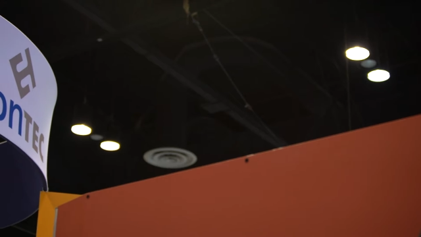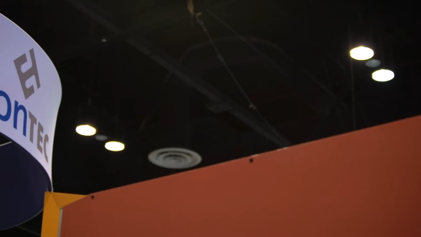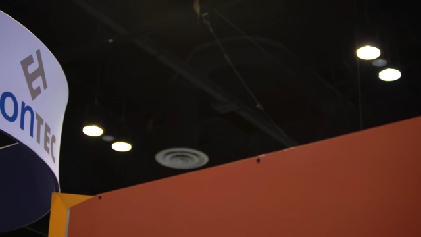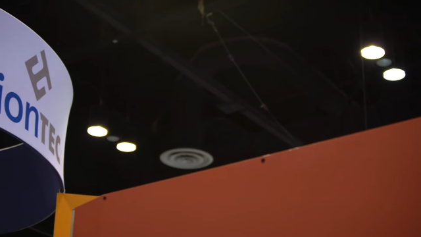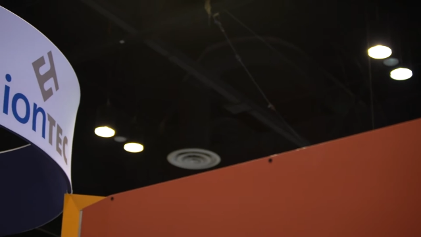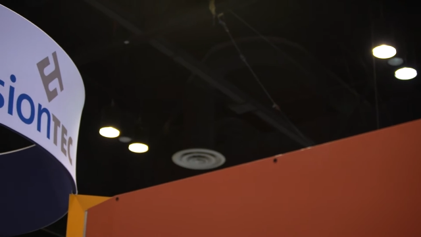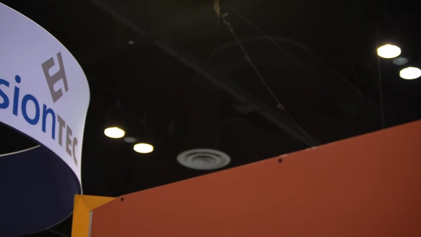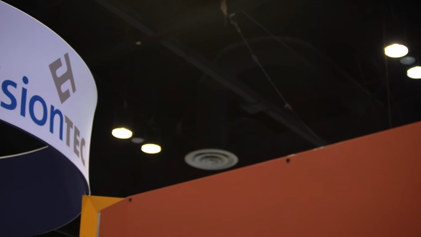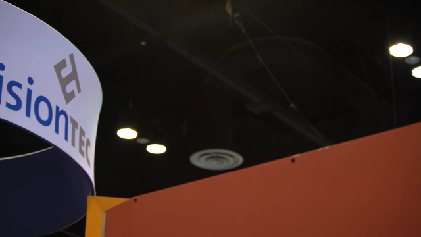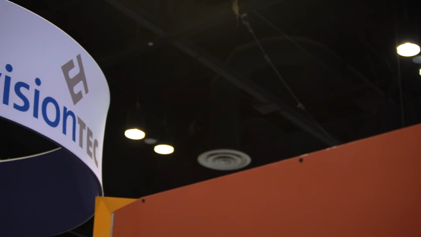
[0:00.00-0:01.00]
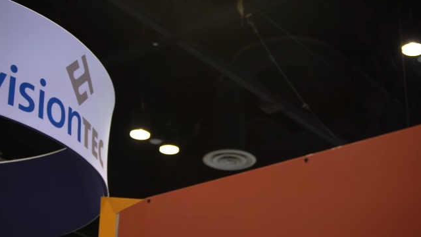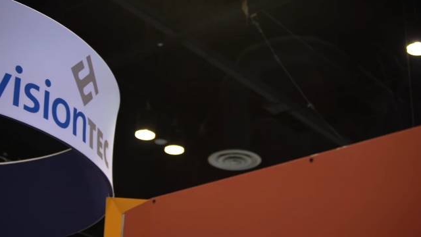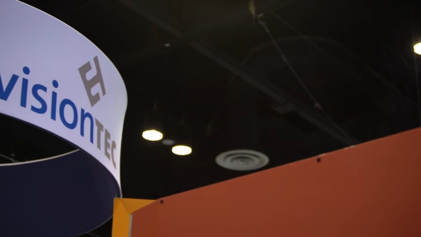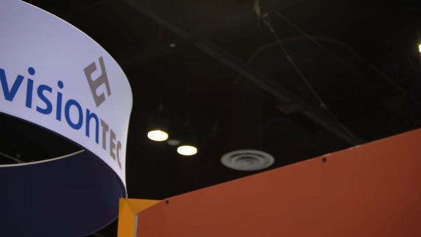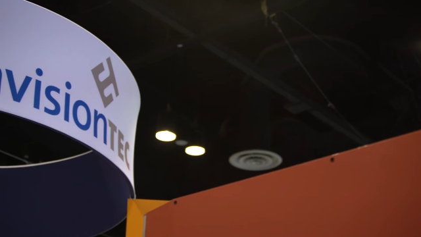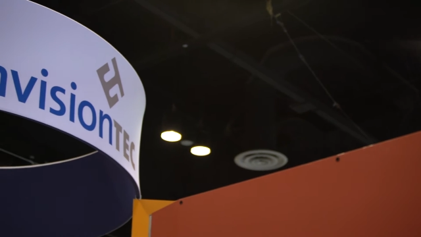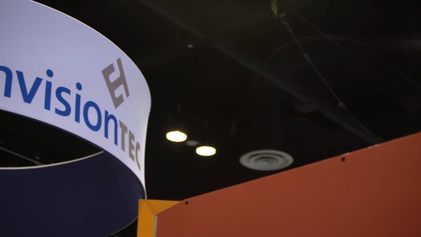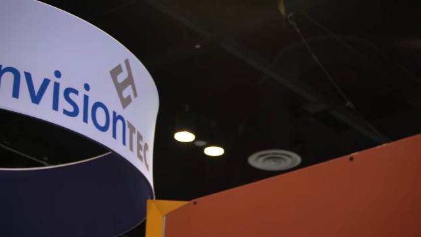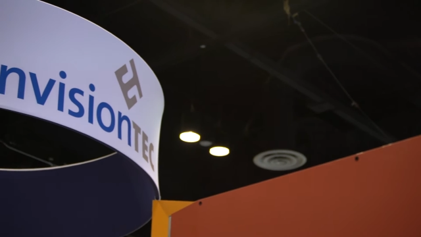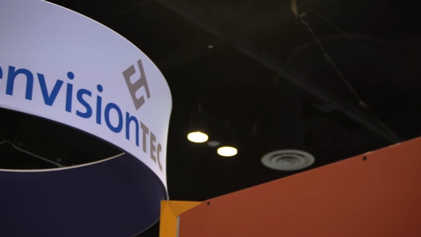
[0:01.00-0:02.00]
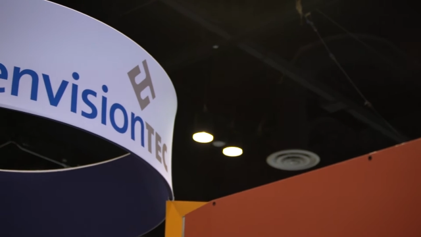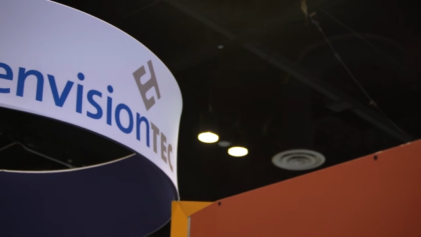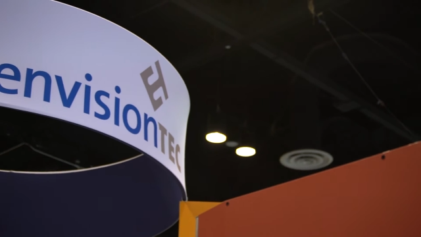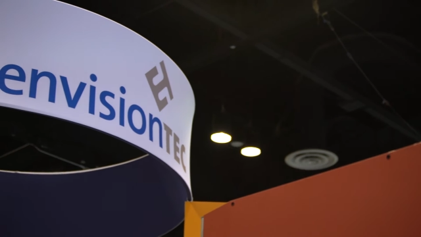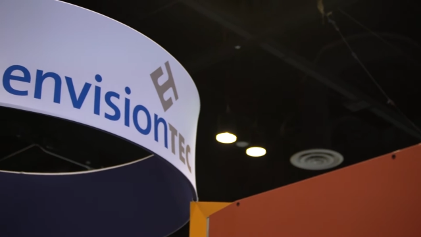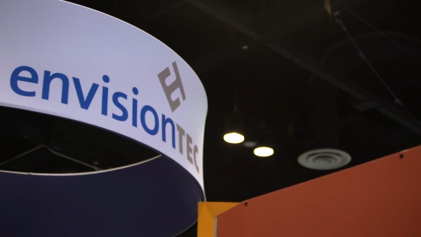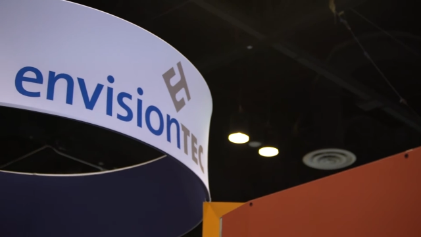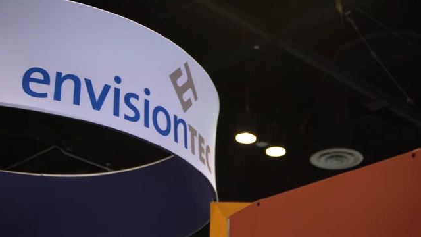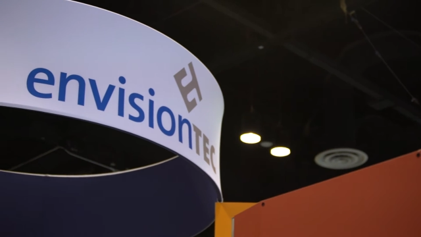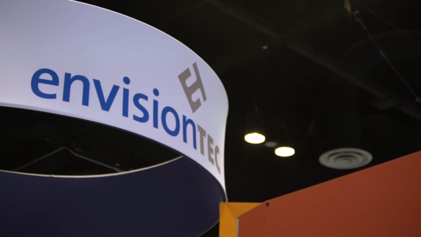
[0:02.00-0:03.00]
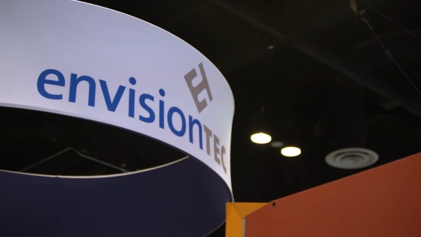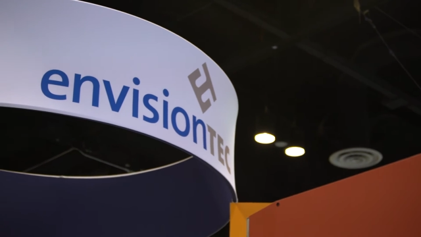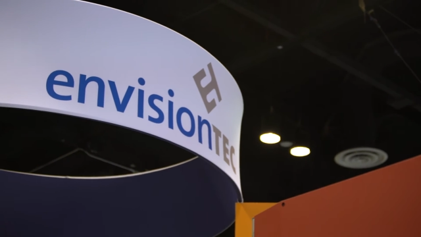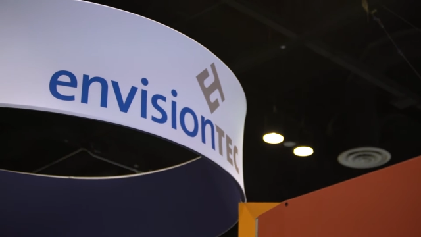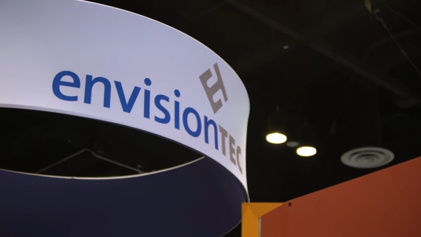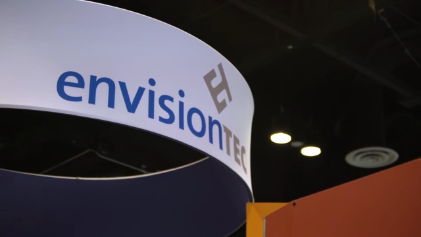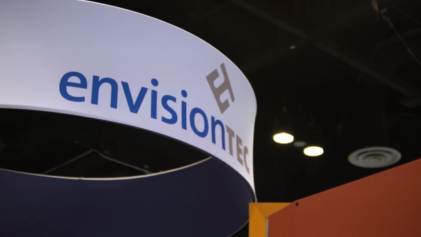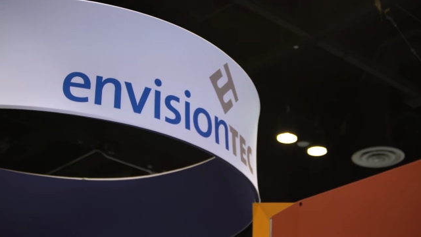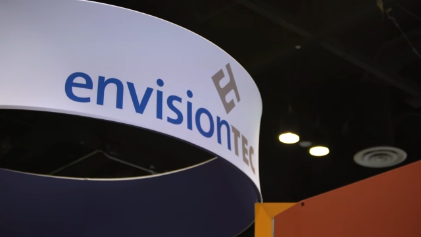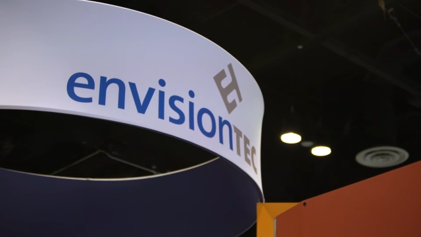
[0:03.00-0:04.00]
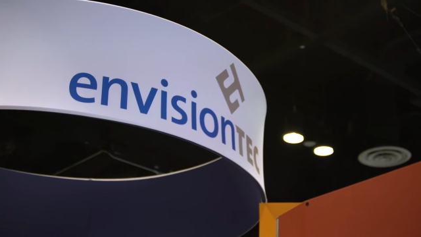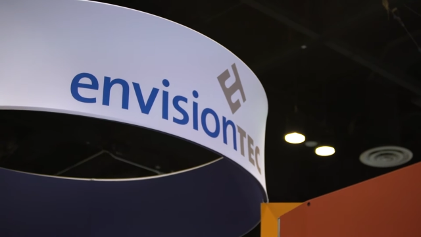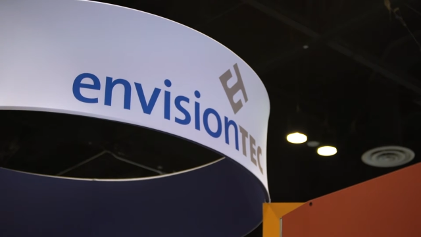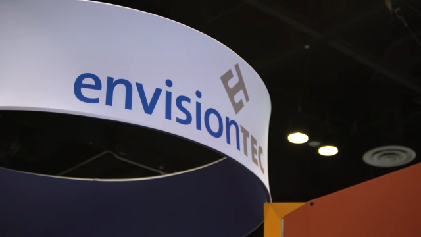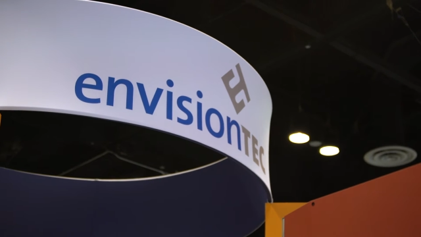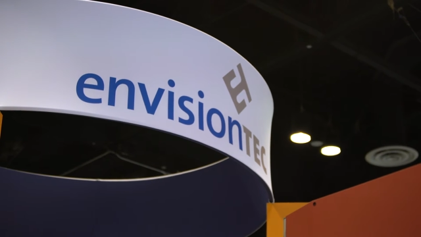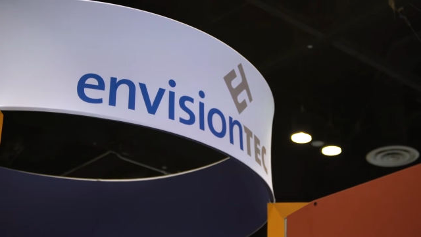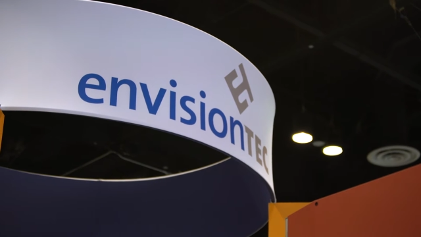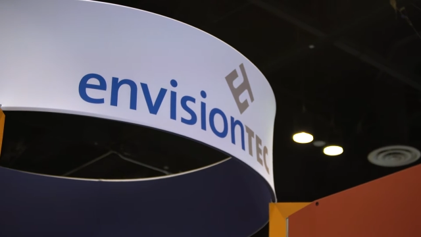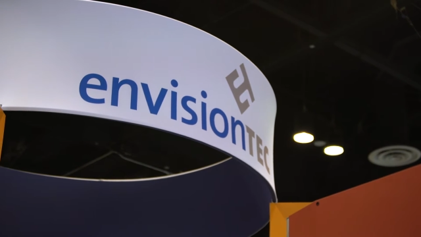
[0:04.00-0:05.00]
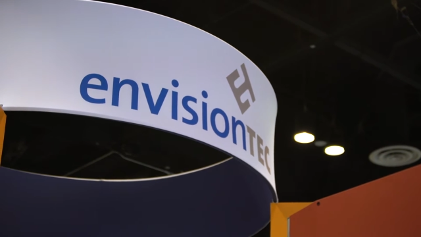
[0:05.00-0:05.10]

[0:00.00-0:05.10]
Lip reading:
[unreadable: no face in view]